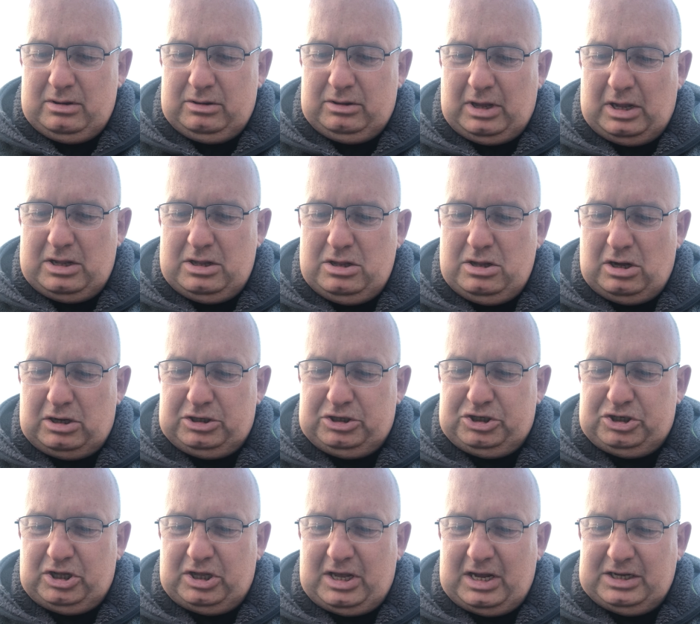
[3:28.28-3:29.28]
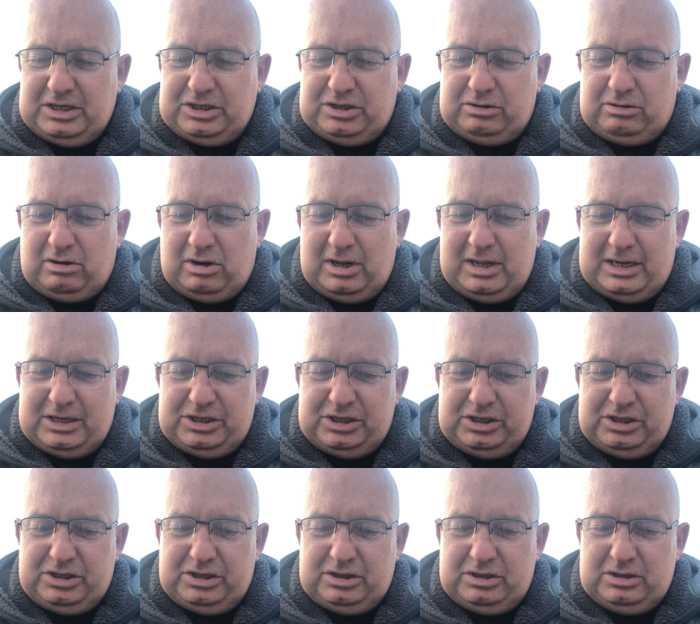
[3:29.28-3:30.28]
they nudged against her
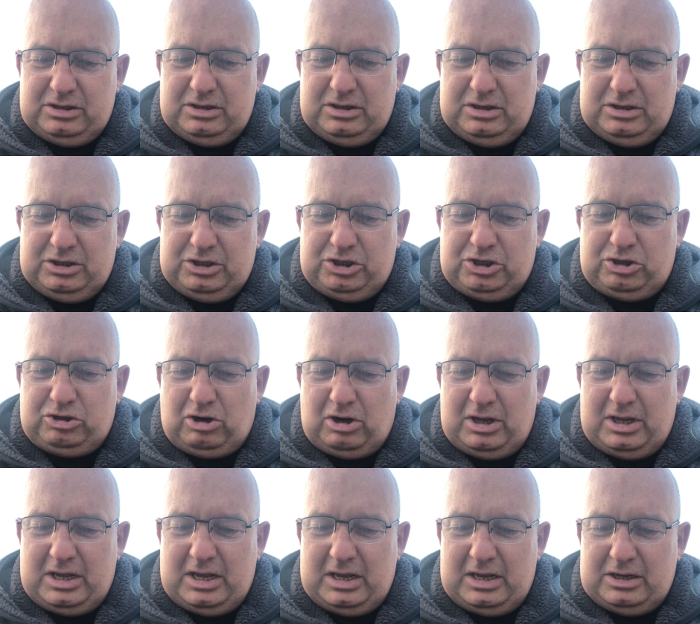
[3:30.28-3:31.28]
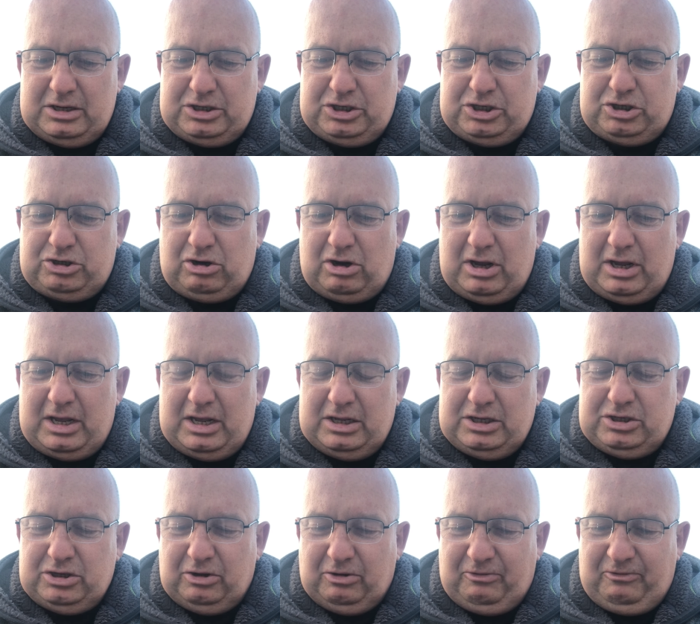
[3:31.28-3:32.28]
eyelashes, striking and striking
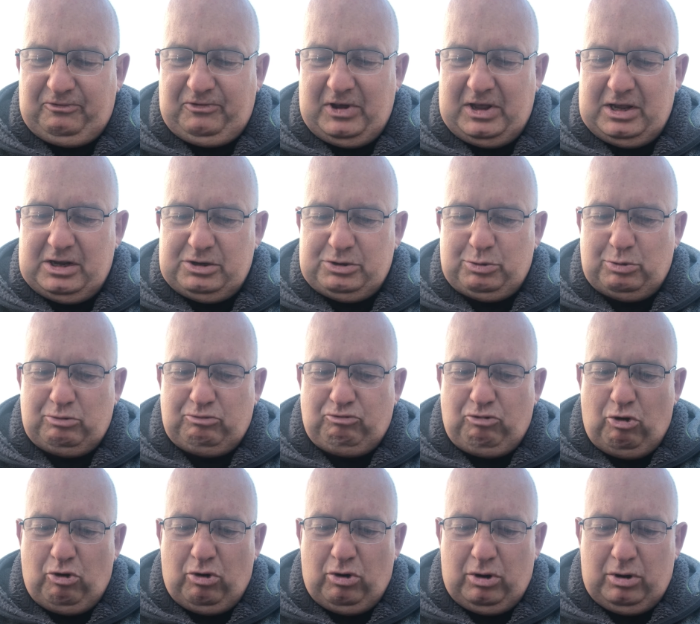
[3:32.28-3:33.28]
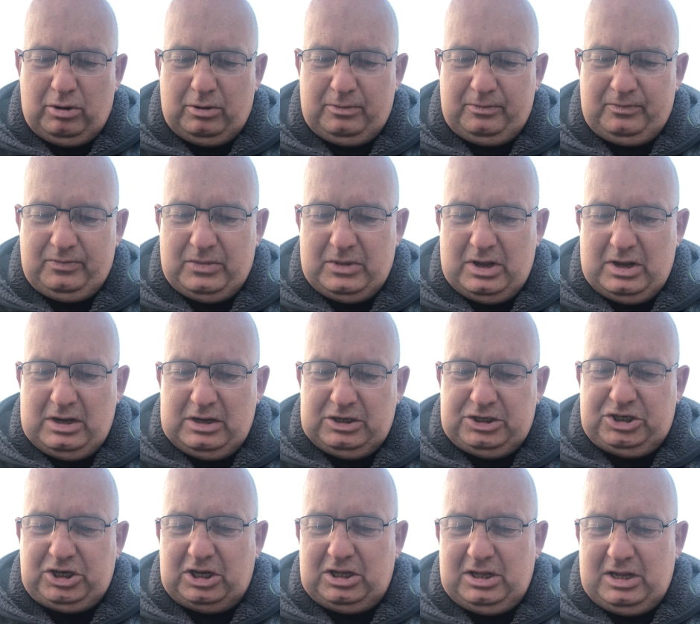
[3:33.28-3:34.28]
until her fingers were raw.
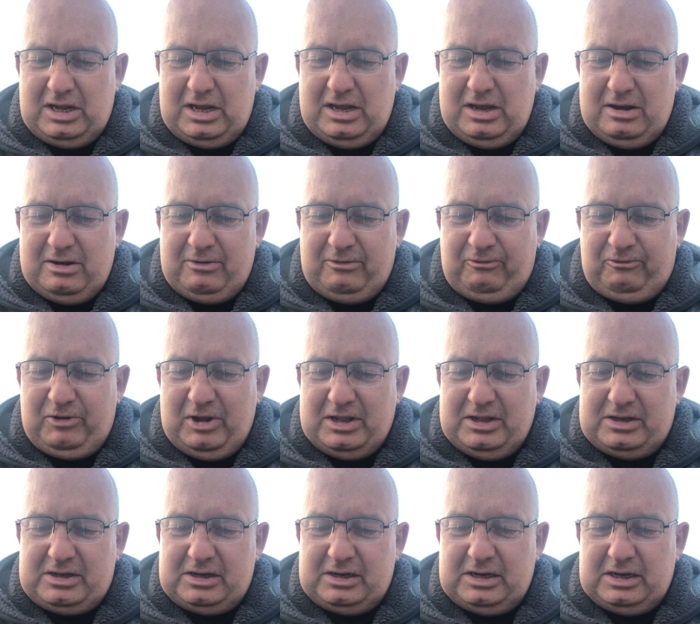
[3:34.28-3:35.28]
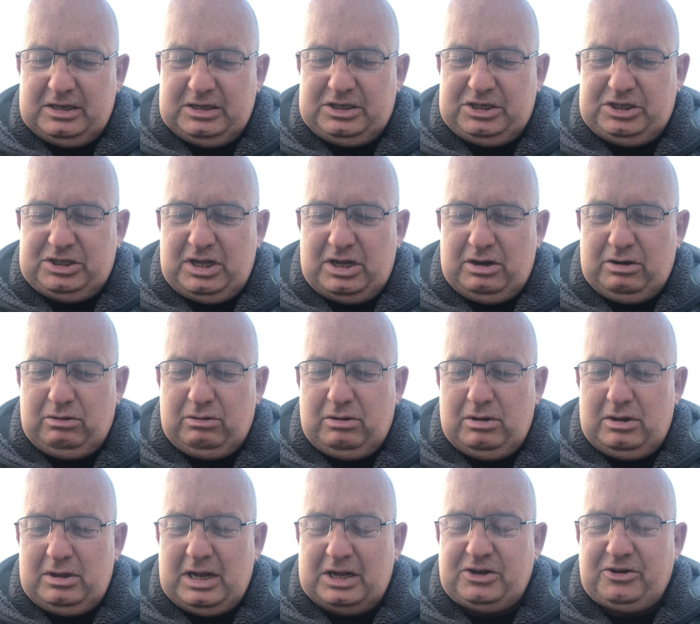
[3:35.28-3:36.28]
Suddenly, flint and steel
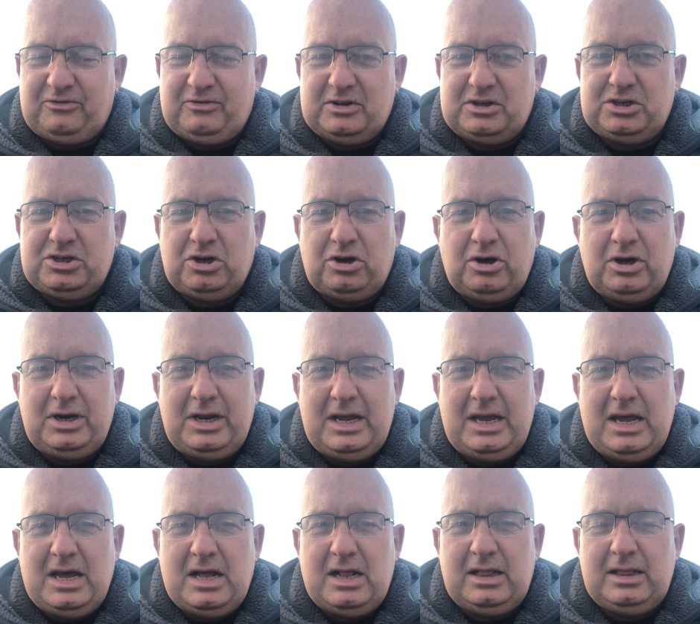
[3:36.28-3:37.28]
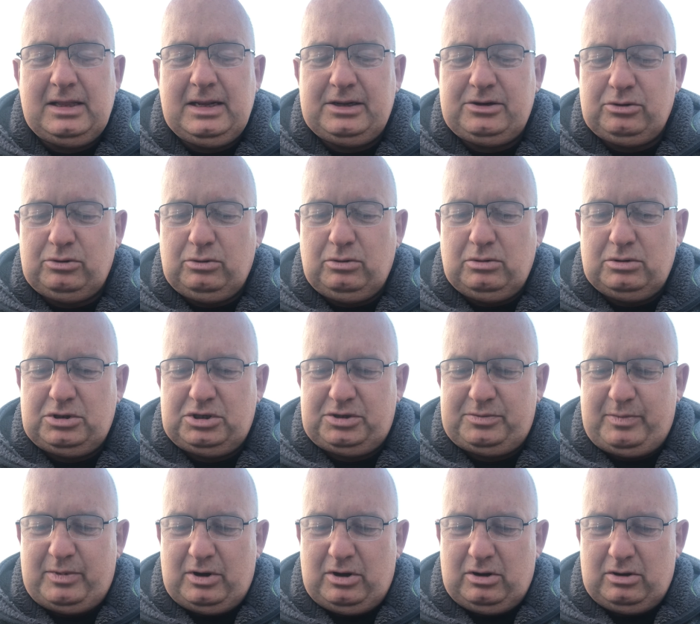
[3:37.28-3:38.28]
let off a tiny little
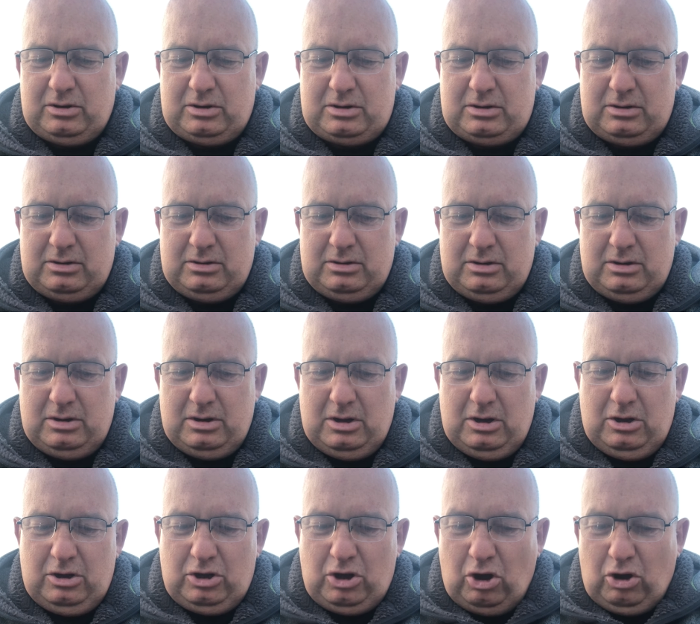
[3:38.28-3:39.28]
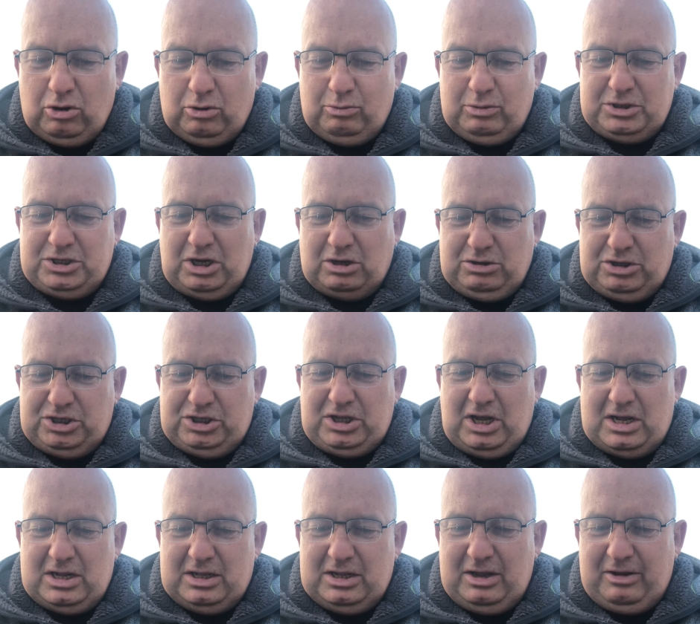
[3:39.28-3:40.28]
spark. Con was so
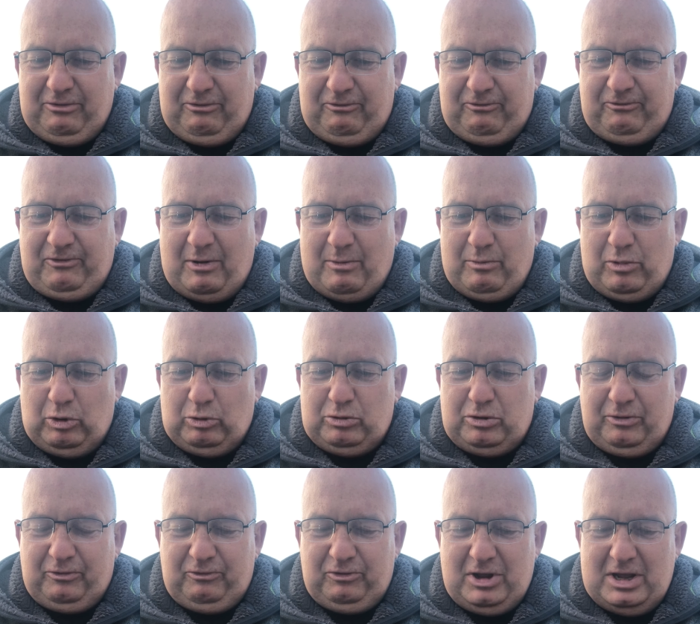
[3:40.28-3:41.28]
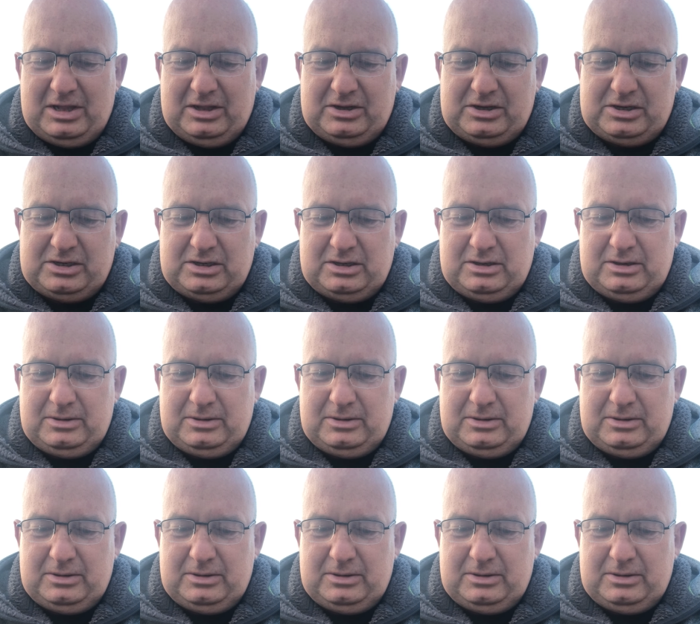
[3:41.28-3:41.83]
stunned he fumbled the flint.